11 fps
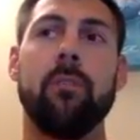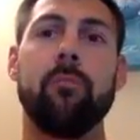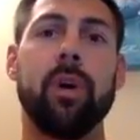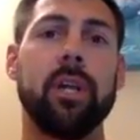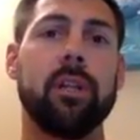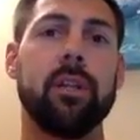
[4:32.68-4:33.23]

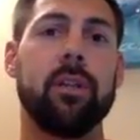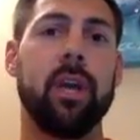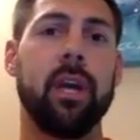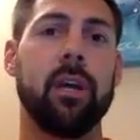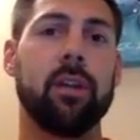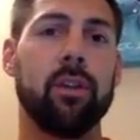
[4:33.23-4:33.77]
but
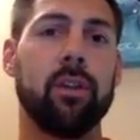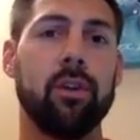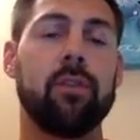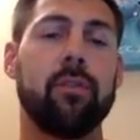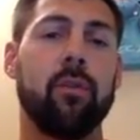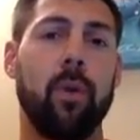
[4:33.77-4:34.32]
they
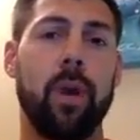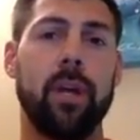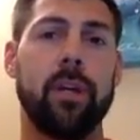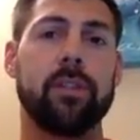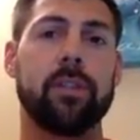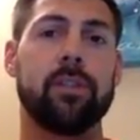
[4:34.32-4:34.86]
look for
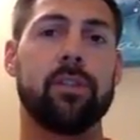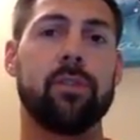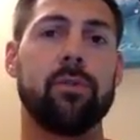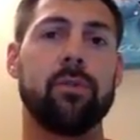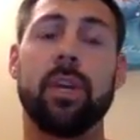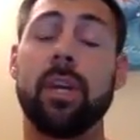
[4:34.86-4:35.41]
ways
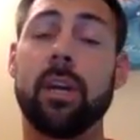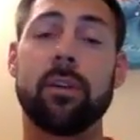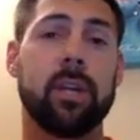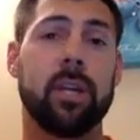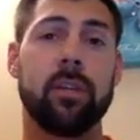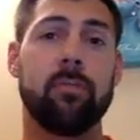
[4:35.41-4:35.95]
to think
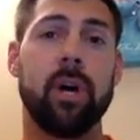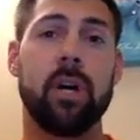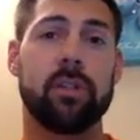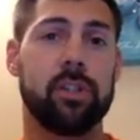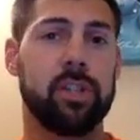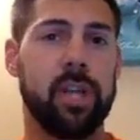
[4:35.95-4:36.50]
outside the
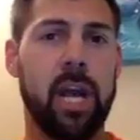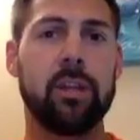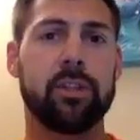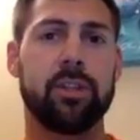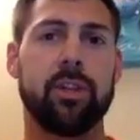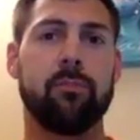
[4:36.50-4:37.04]
box and
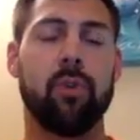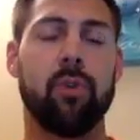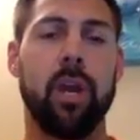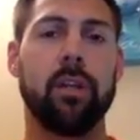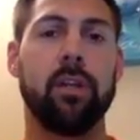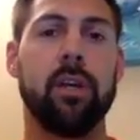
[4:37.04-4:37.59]
challenge their
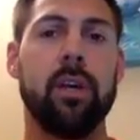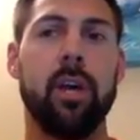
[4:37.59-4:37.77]
brain